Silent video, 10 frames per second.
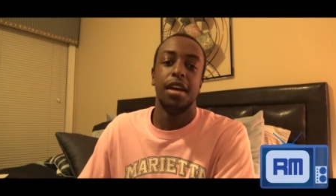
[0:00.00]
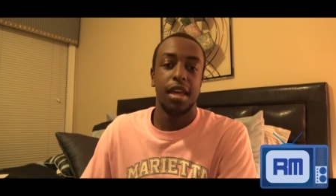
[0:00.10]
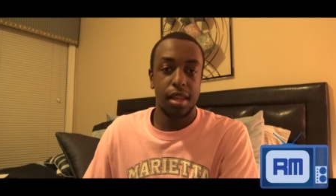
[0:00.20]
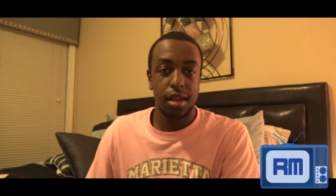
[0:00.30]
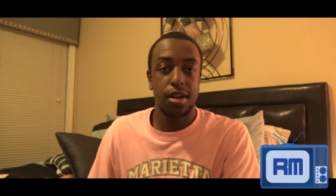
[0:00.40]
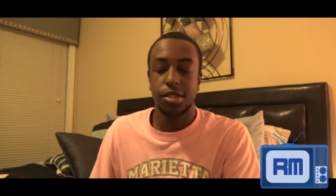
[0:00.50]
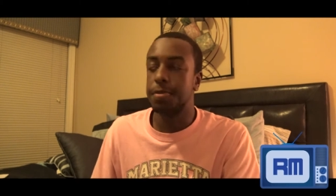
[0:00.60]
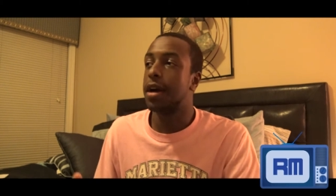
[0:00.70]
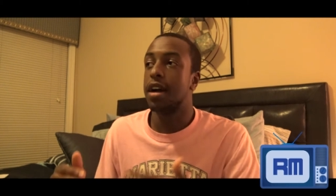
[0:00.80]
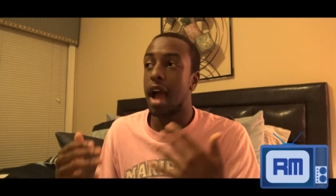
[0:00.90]
in large
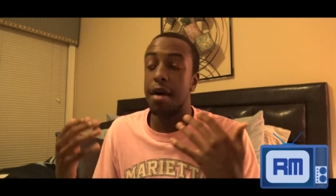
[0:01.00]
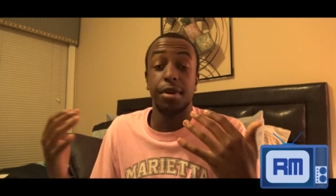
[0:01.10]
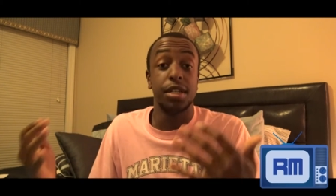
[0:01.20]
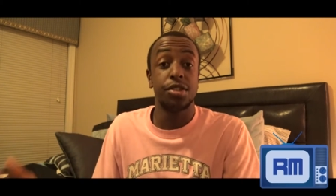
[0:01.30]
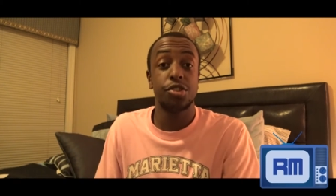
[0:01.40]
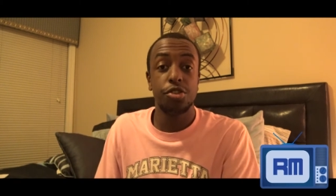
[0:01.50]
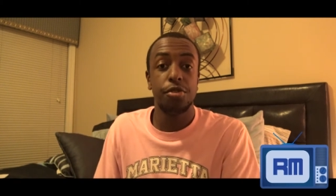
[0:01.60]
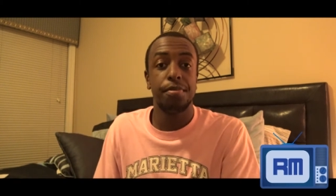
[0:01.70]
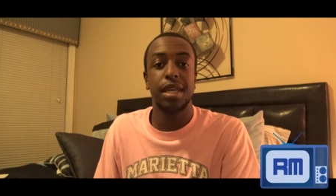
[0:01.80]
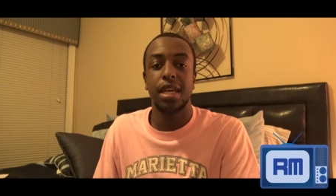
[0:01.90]
part, I would
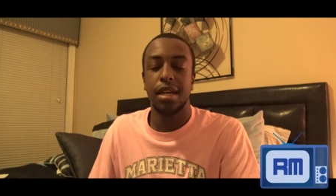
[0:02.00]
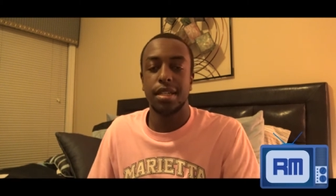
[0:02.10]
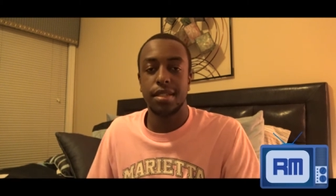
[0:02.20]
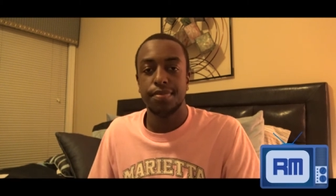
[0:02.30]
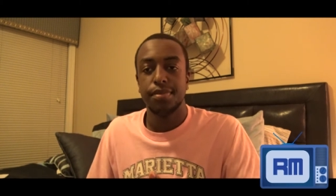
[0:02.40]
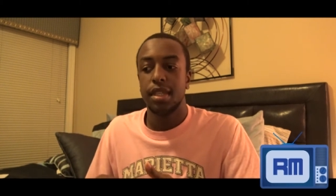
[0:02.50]
assume, because